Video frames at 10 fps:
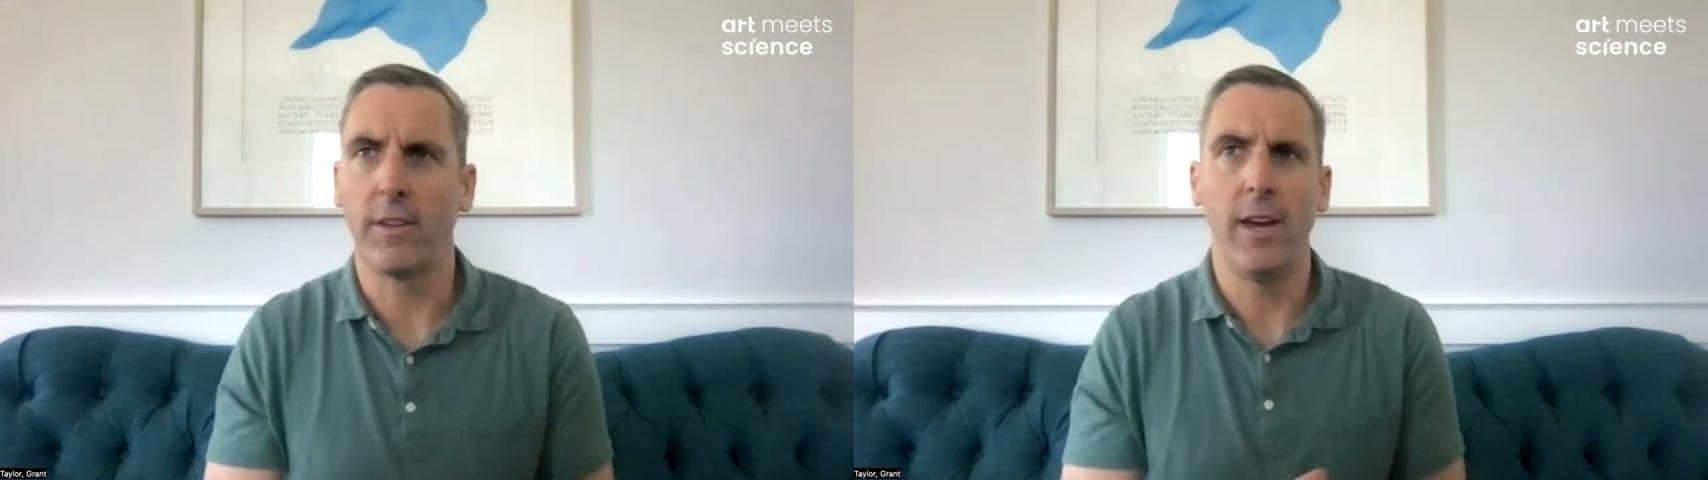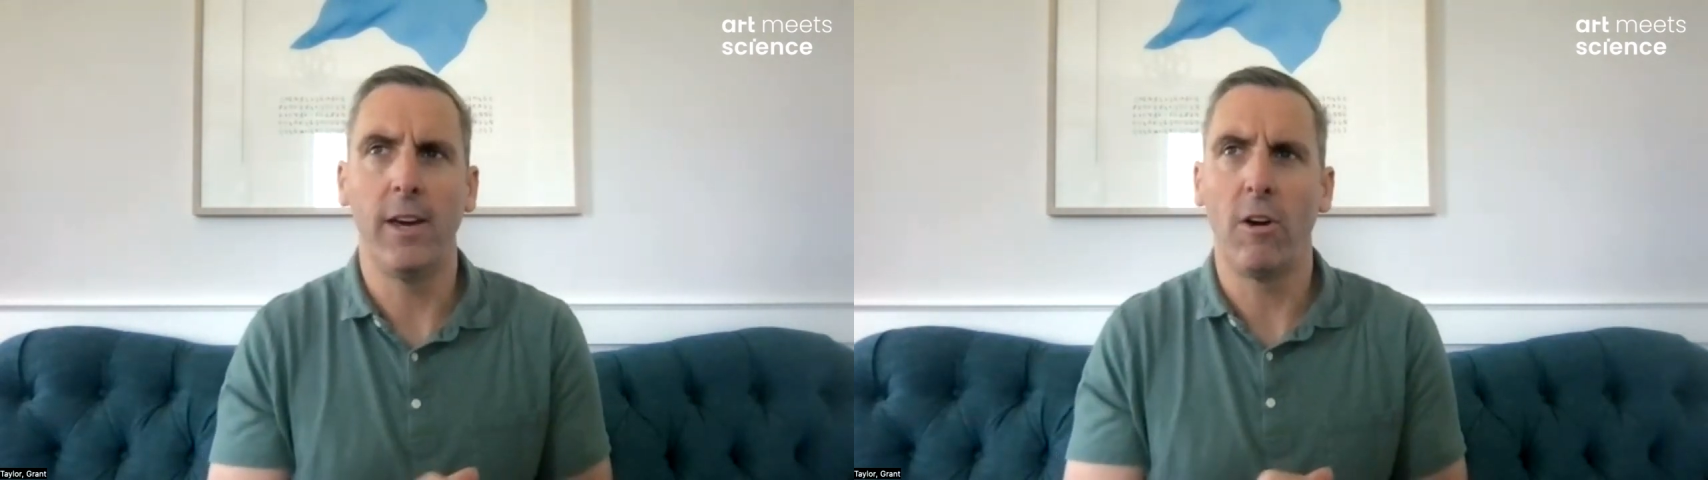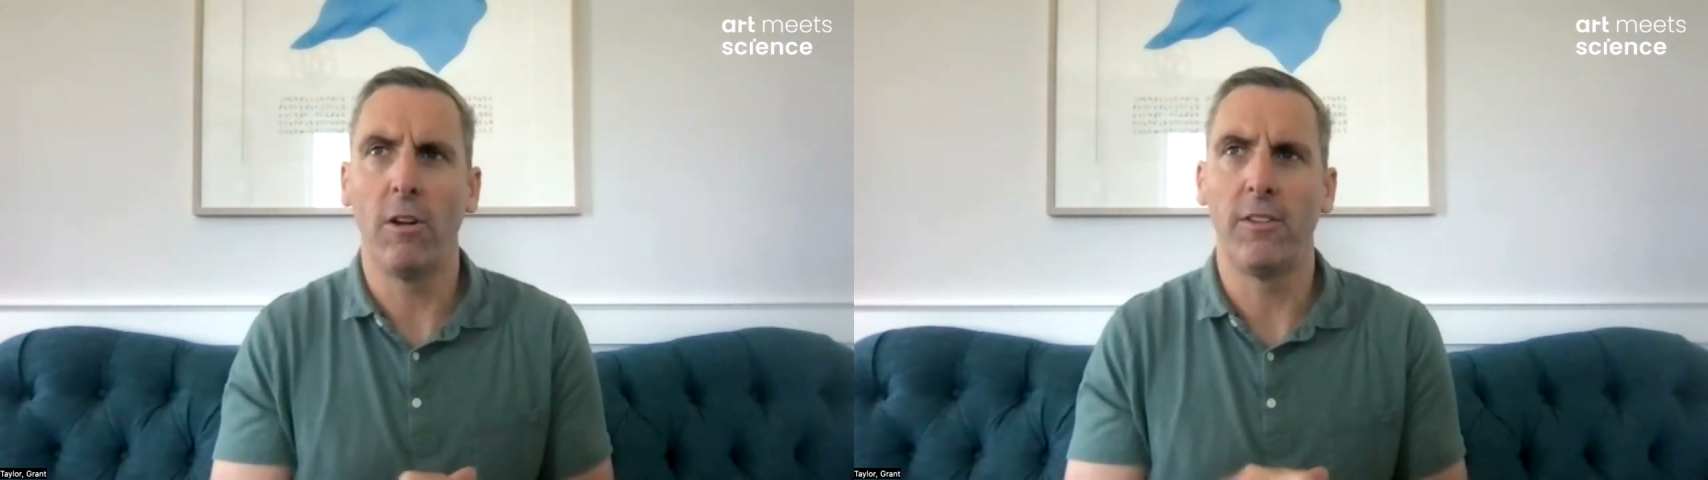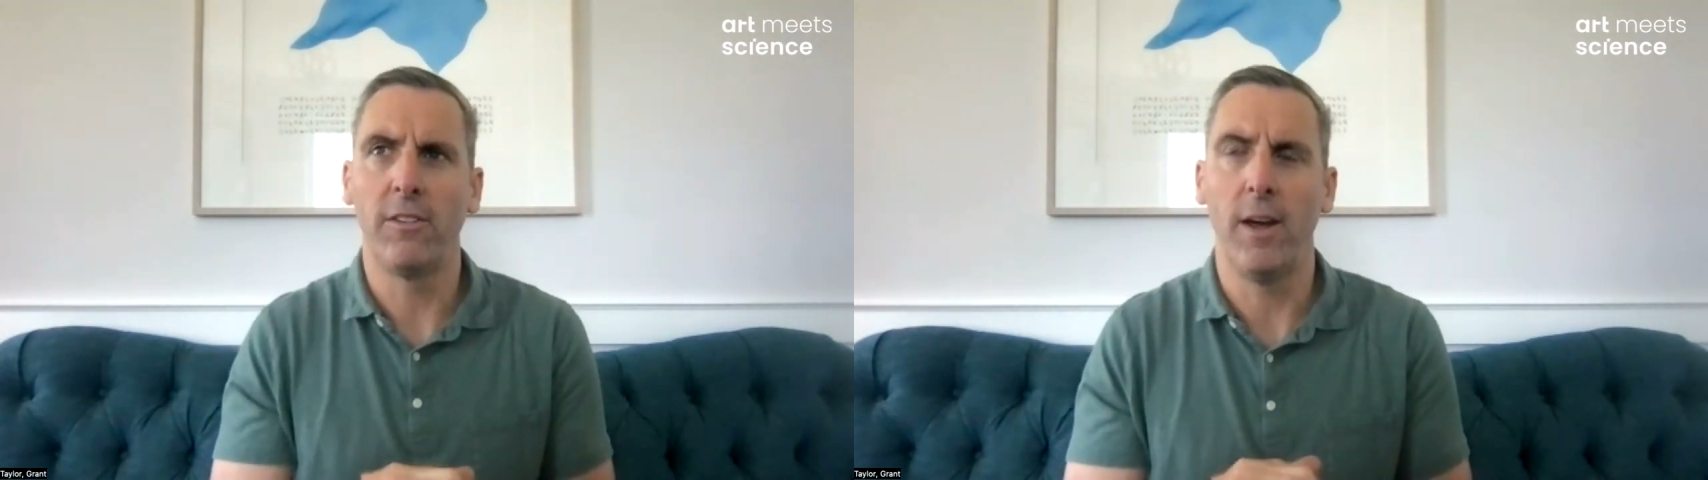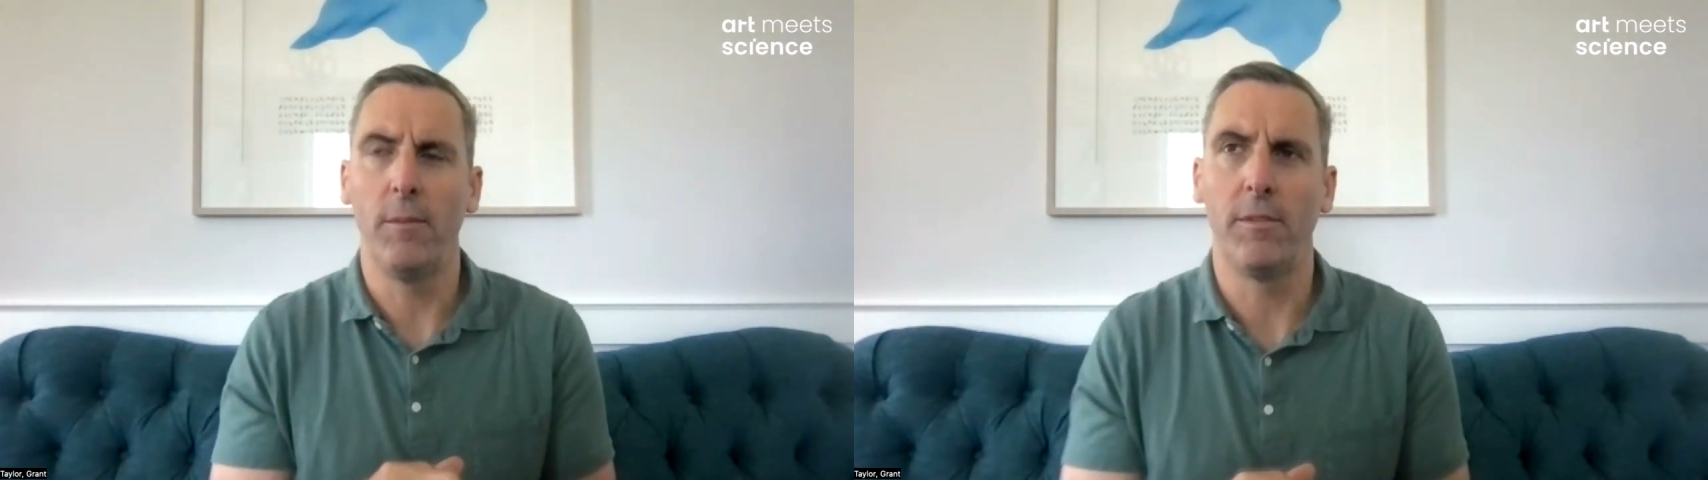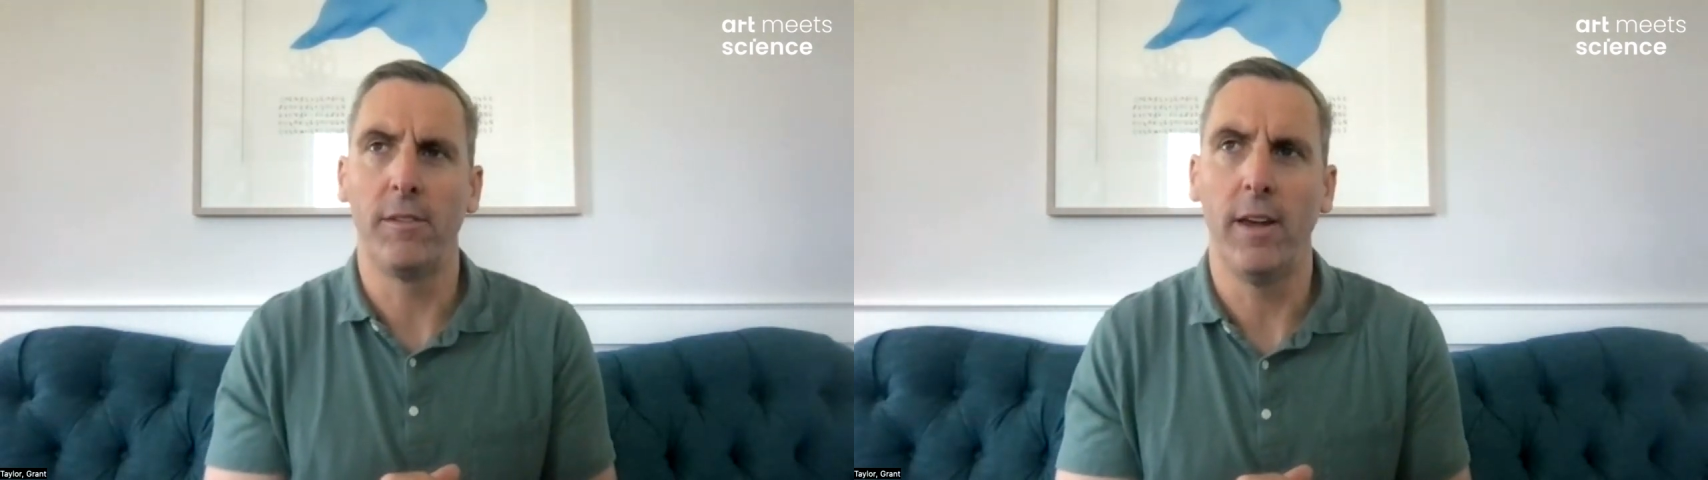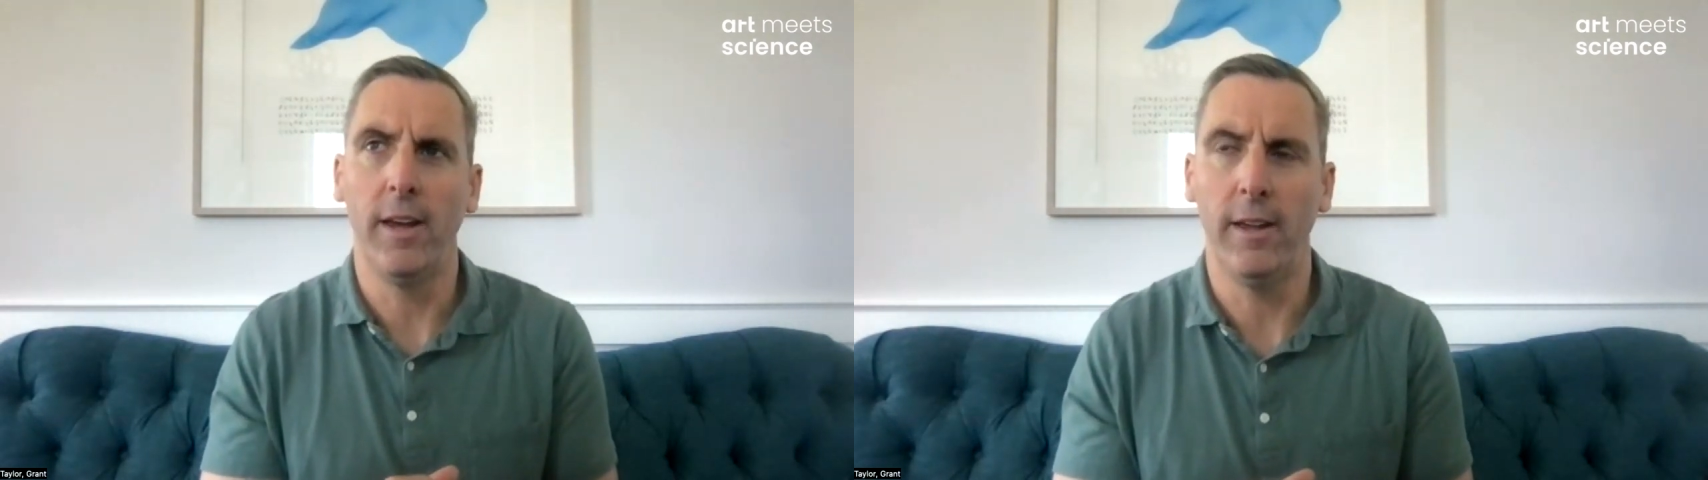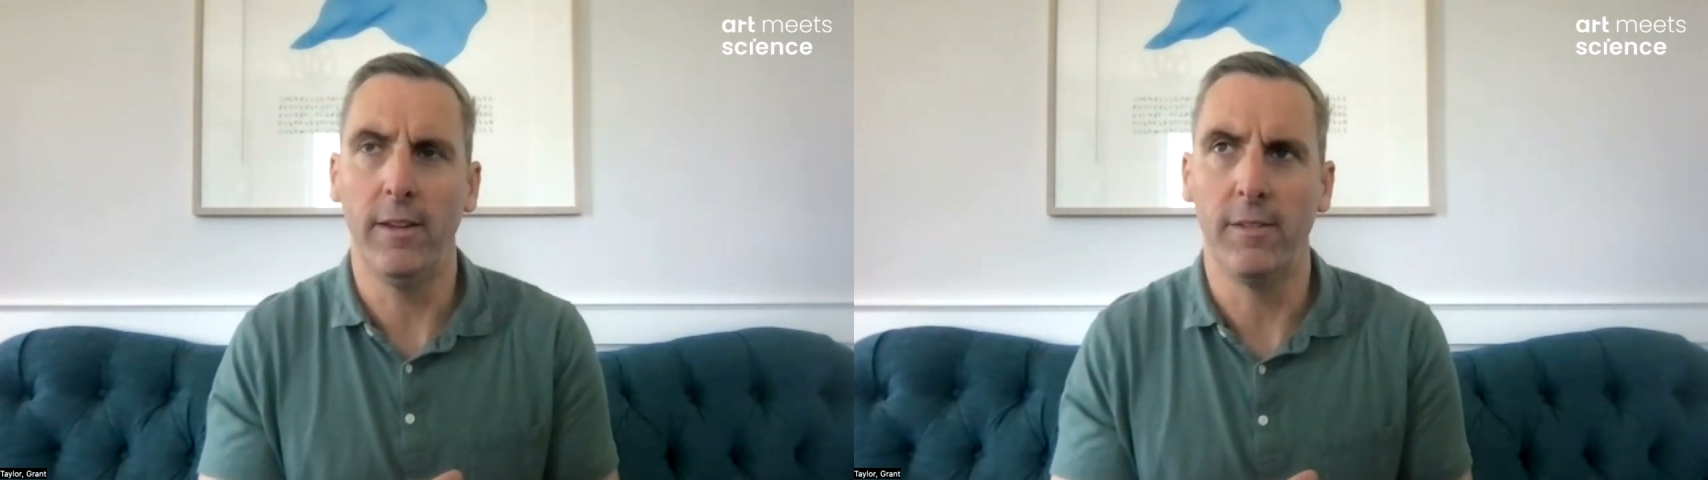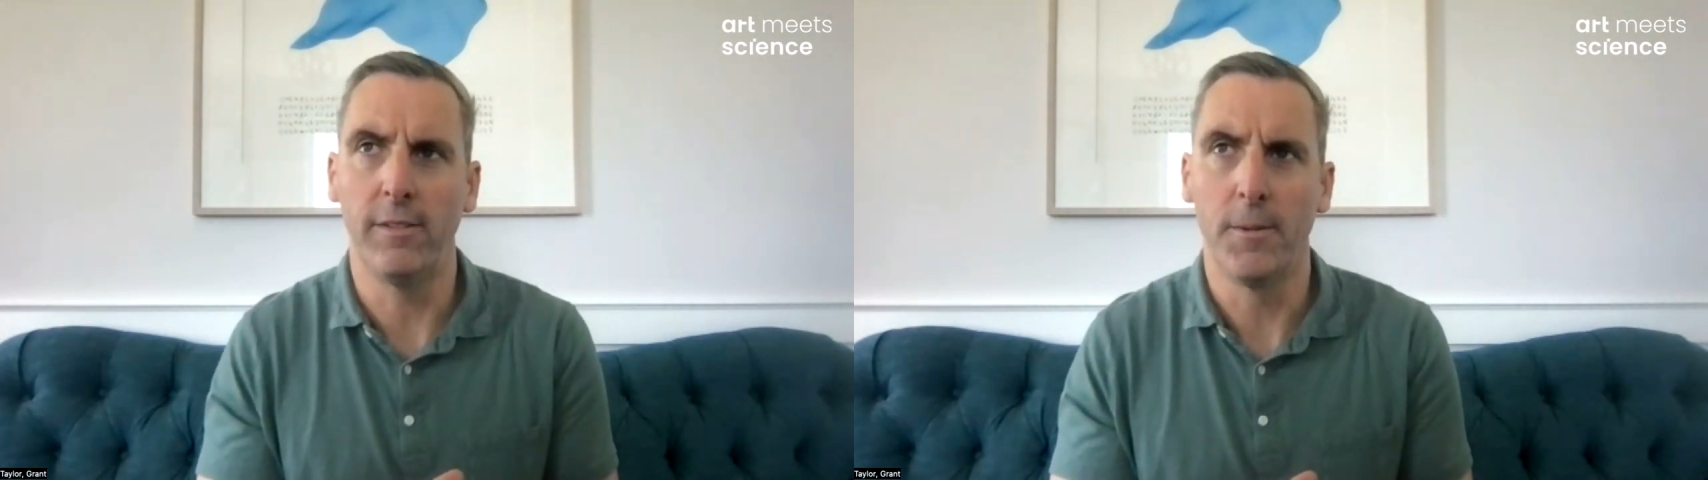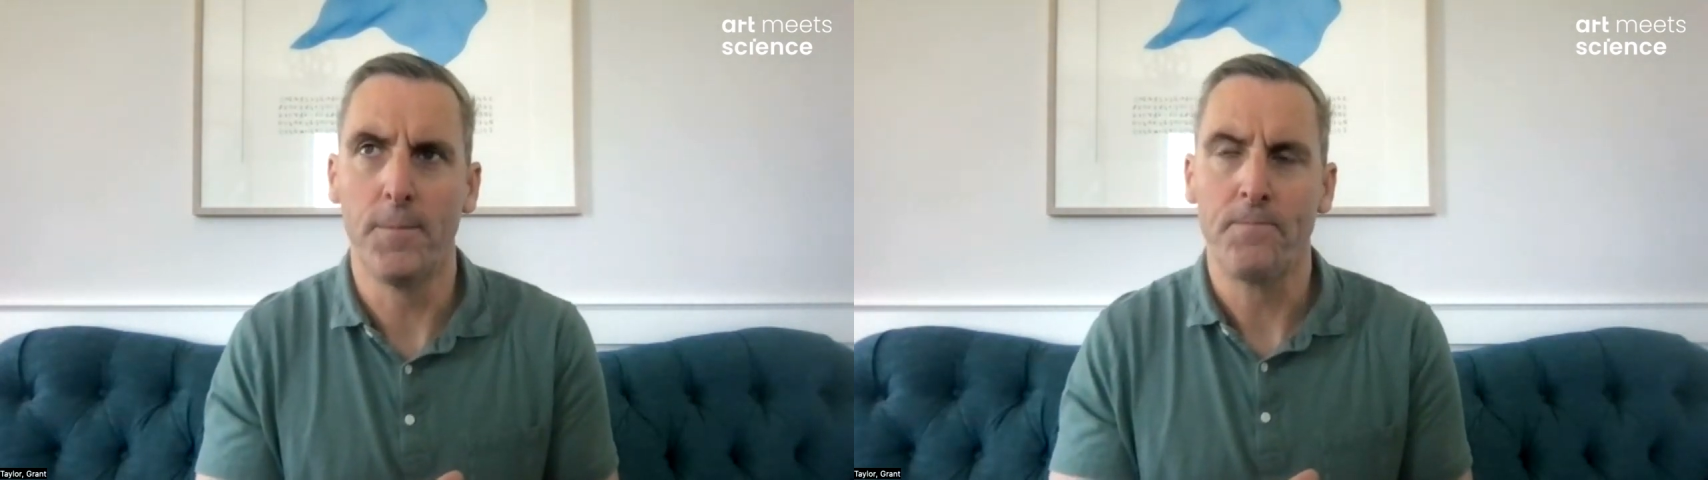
key concepts is